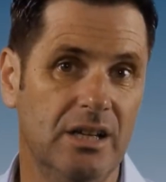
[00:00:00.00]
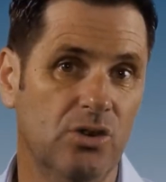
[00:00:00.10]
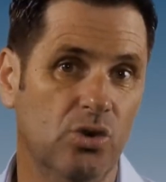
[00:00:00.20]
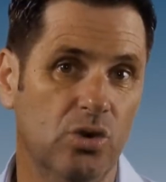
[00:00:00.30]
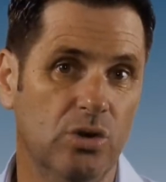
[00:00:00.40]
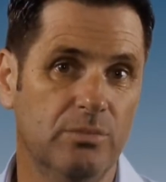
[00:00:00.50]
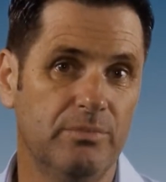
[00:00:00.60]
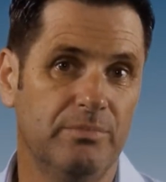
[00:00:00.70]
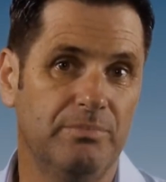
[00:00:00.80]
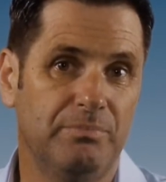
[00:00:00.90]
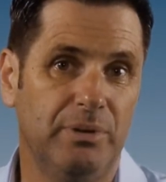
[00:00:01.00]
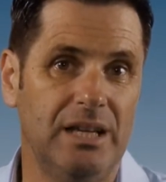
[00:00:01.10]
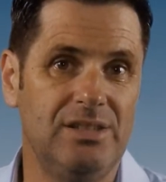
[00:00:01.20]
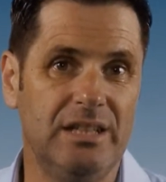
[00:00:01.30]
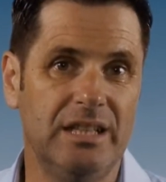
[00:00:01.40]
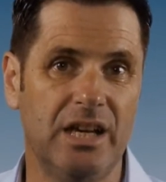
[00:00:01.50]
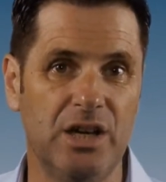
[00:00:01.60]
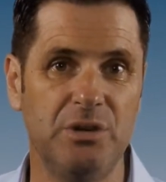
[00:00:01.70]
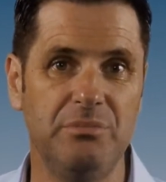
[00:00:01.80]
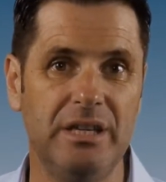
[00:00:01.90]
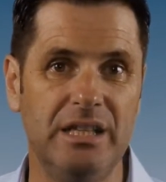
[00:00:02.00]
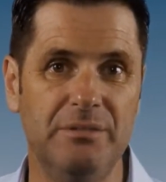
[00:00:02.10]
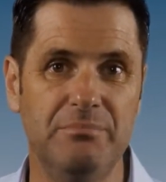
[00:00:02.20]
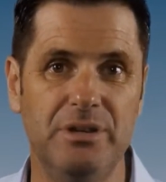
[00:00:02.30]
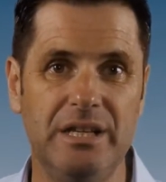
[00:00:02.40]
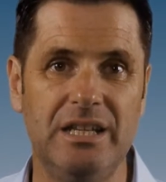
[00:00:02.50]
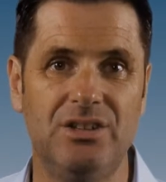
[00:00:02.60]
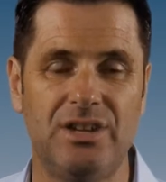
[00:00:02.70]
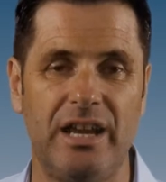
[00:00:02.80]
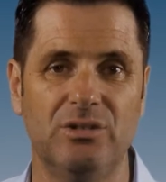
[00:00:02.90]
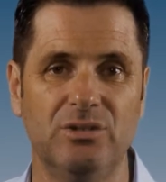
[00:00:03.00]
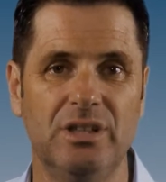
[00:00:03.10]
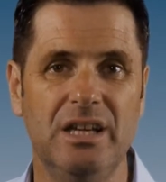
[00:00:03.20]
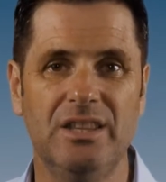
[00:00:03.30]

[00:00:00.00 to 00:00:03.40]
or placing the home in the media channels